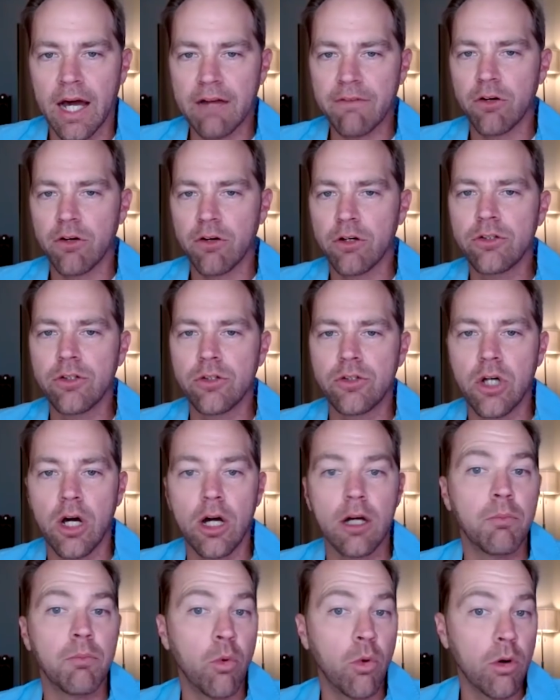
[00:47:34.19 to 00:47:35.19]
I've heard you
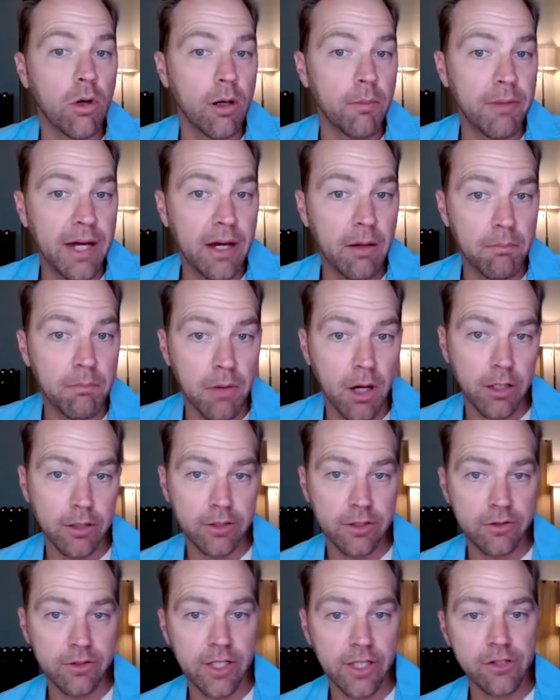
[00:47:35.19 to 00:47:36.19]
talk more about
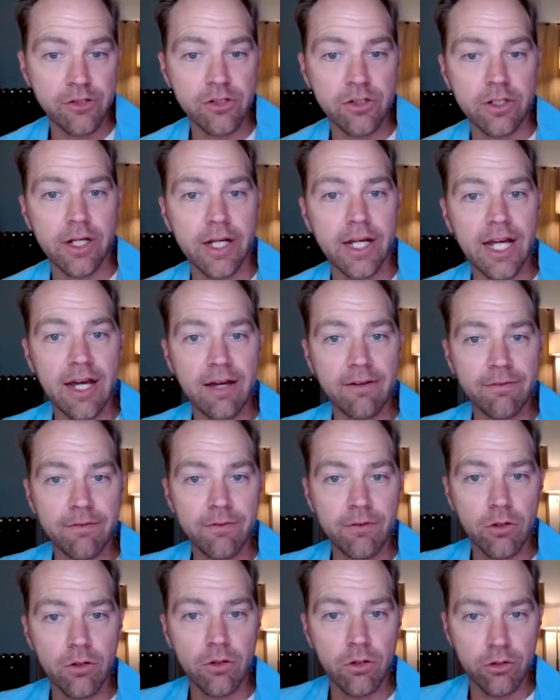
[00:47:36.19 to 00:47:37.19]
monetization than I
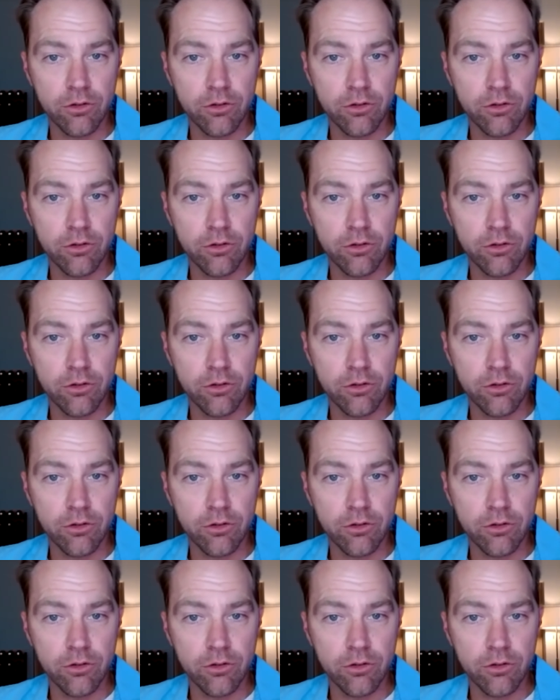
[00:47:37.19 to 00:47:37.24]
have